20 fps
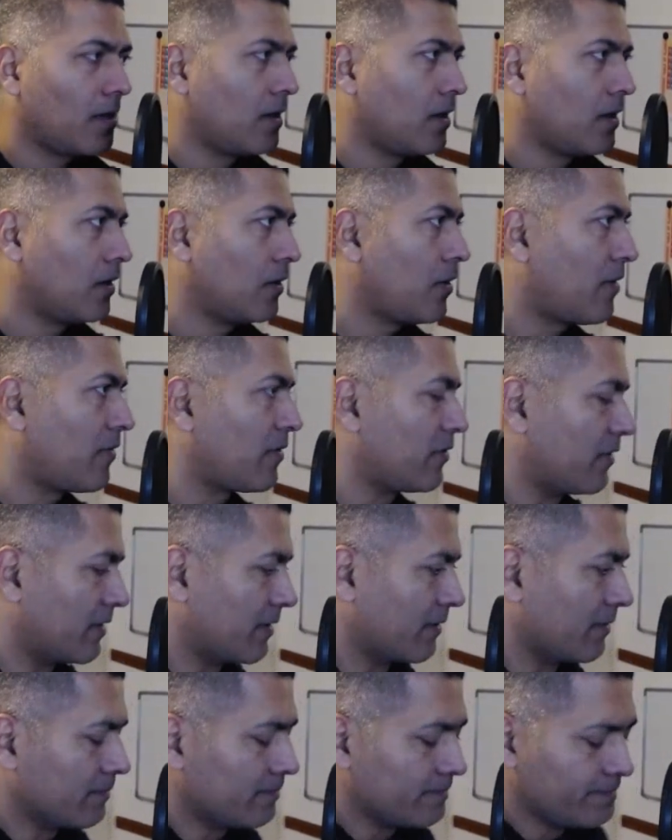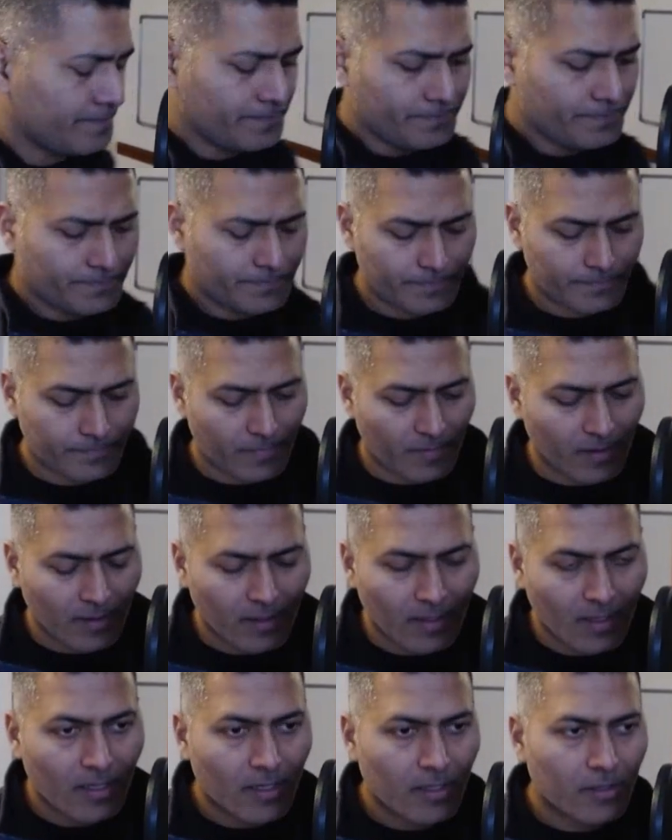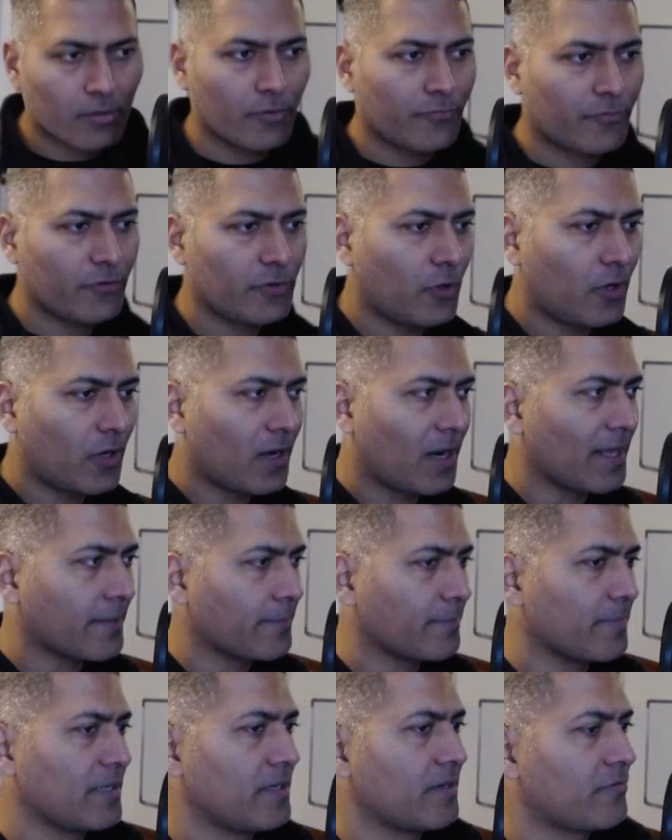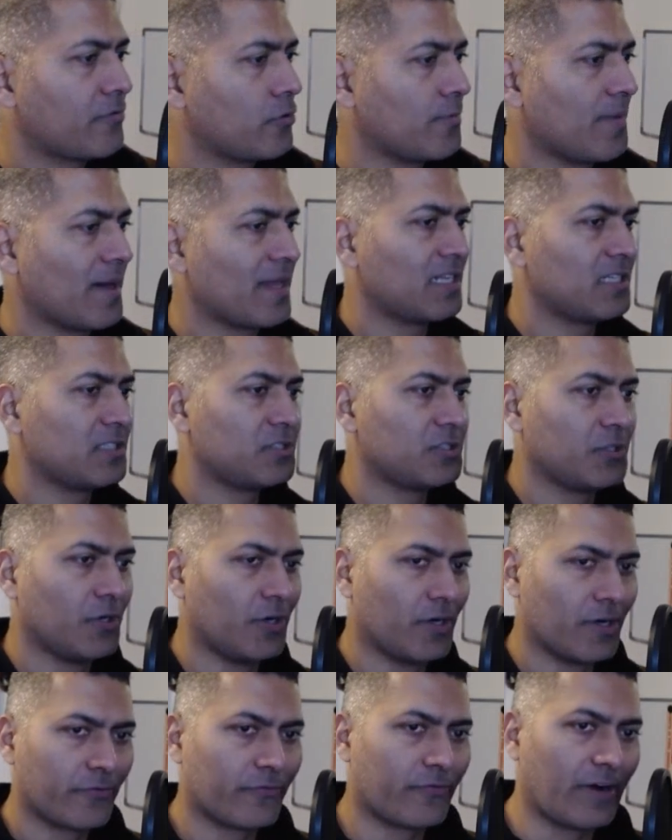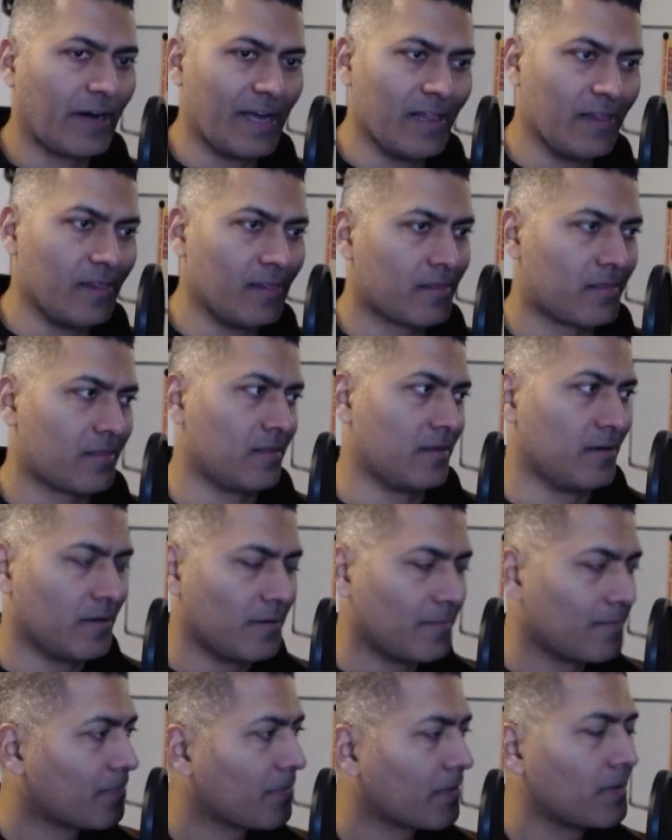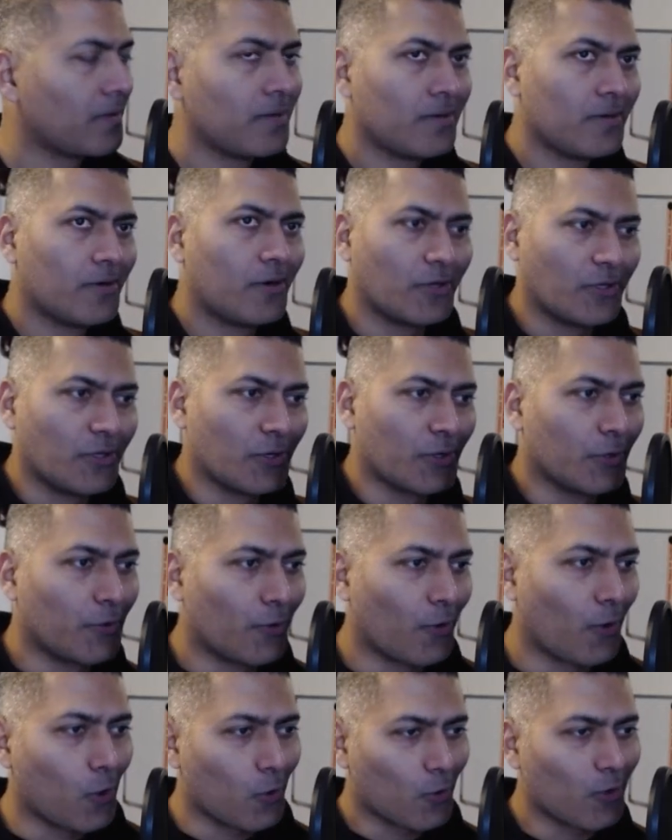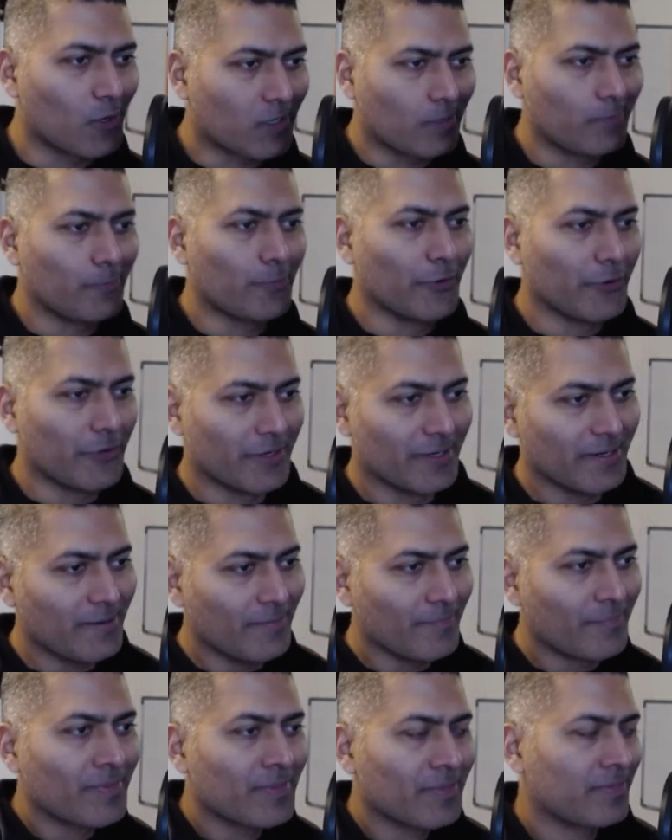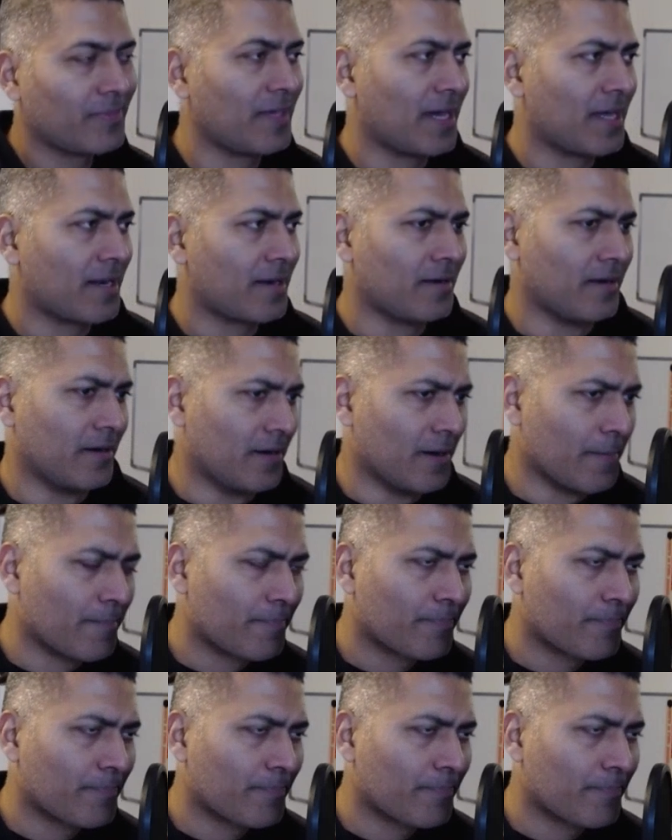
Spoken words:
Hello everyone. So if you are like me, if you manage your files on your own local computer, then